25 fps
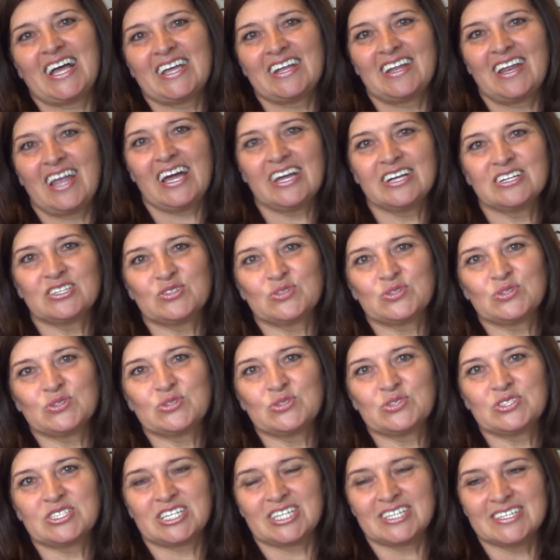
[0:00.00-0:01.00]
I like
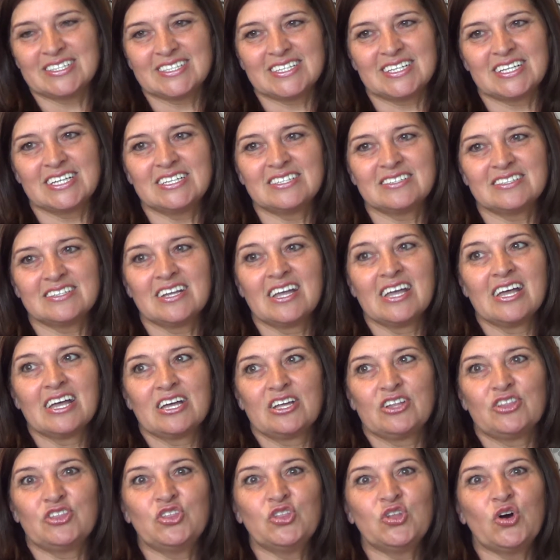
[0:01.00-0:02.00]
to translate
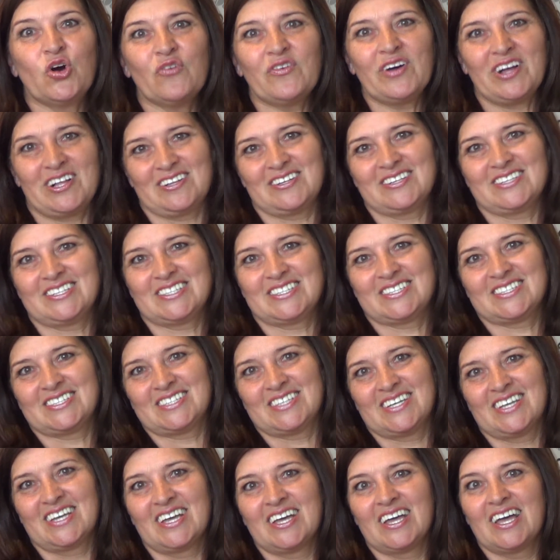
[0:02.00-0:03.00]

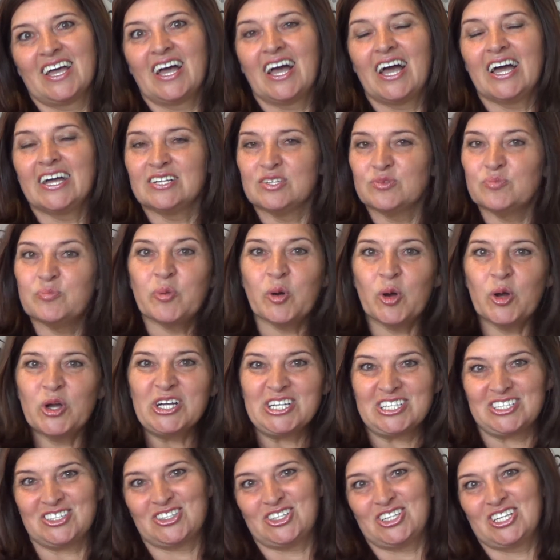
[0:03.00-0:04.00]
novels and
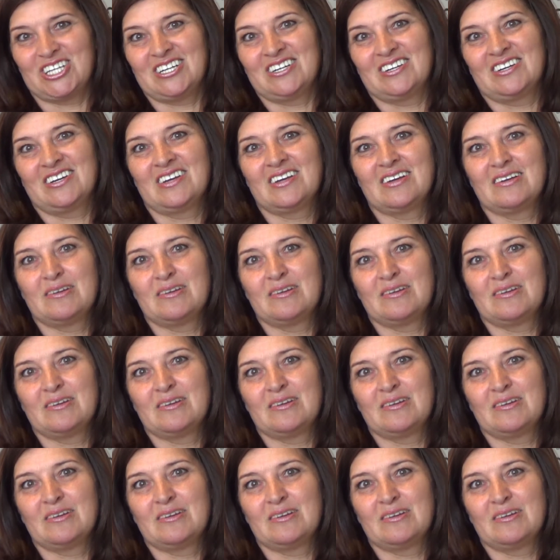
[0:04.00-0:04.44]
poetry,